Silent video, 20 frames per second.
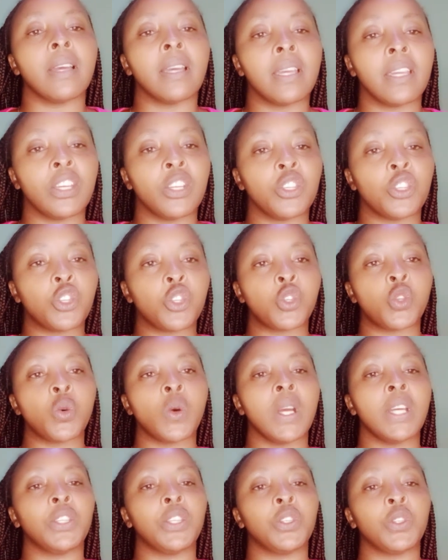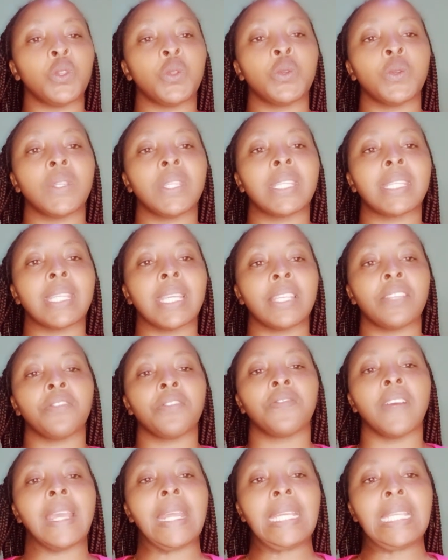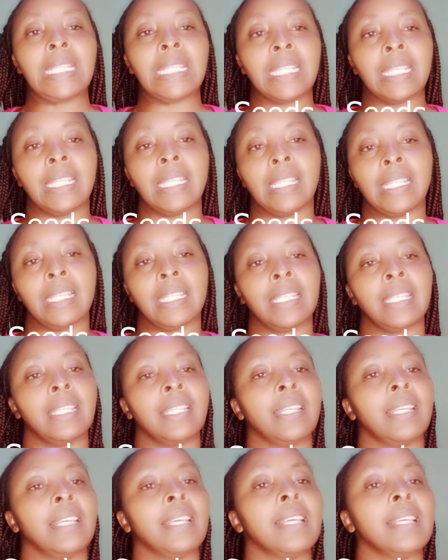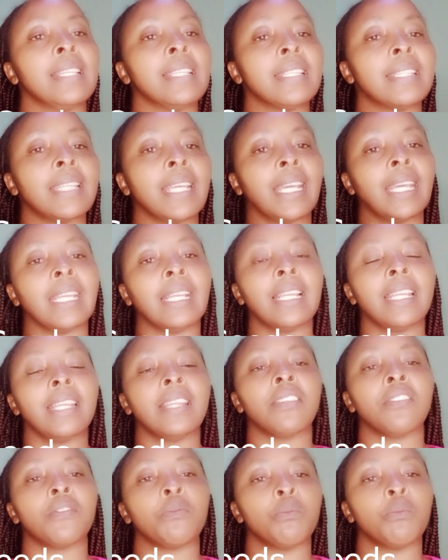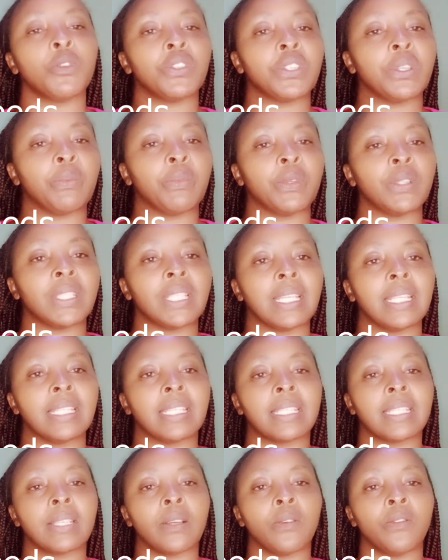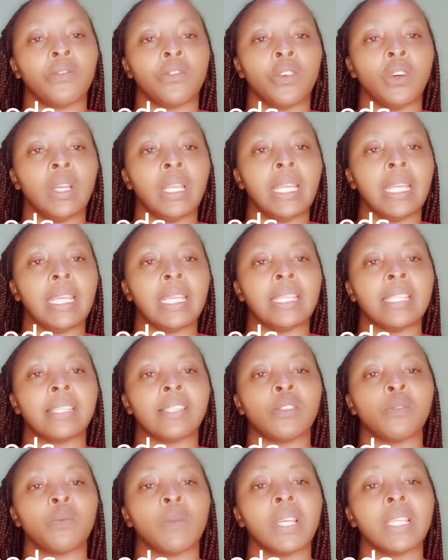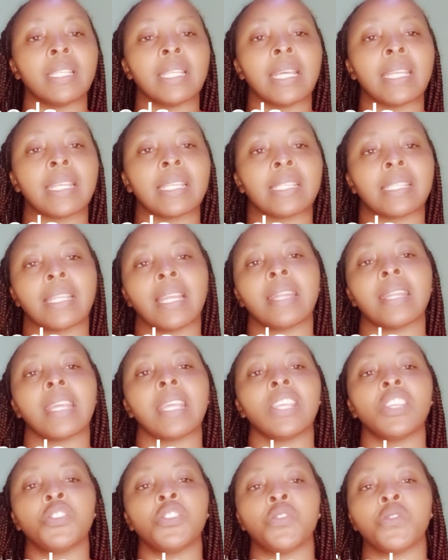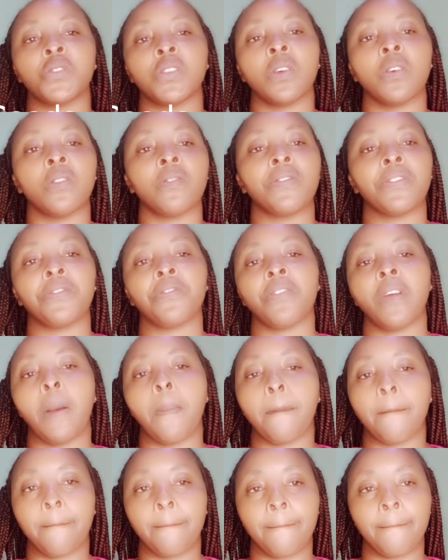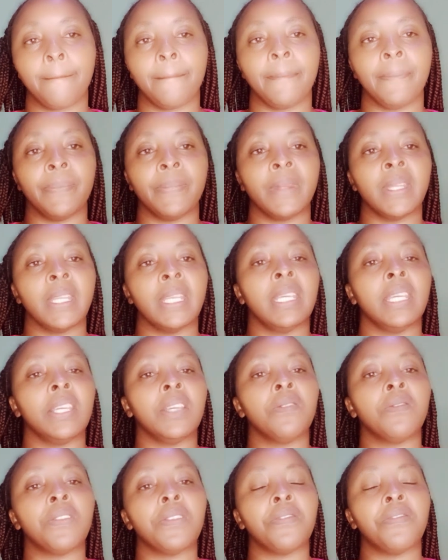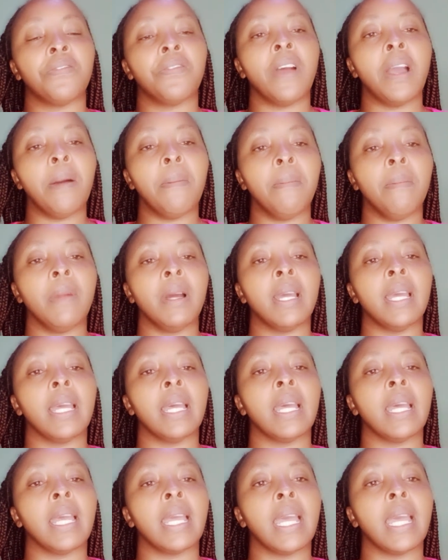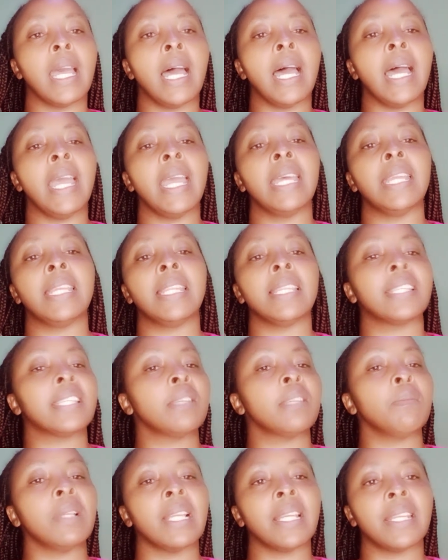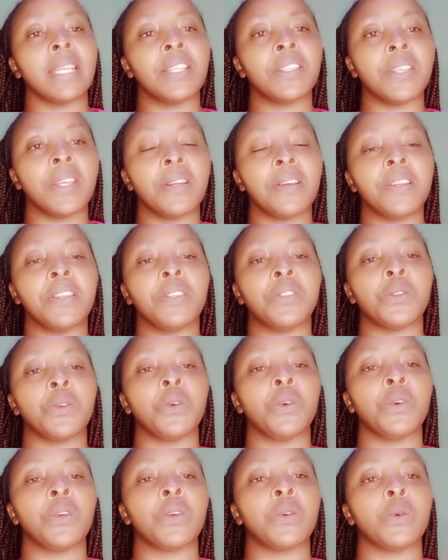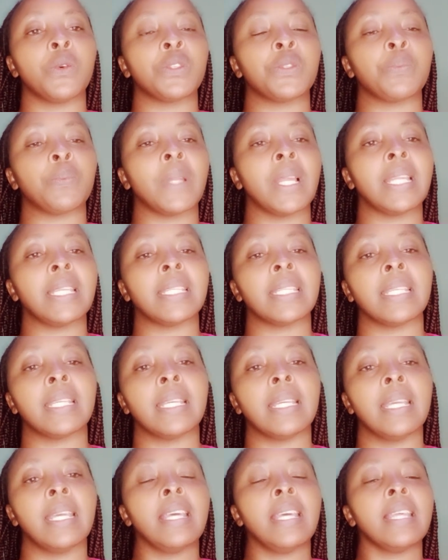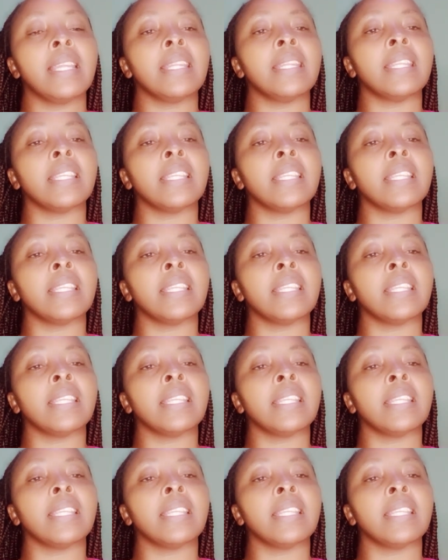ensure to use certified seeds. Secondly, the most important of all is you must understand the history of the farm. If the farm had similar nurseries or was planting the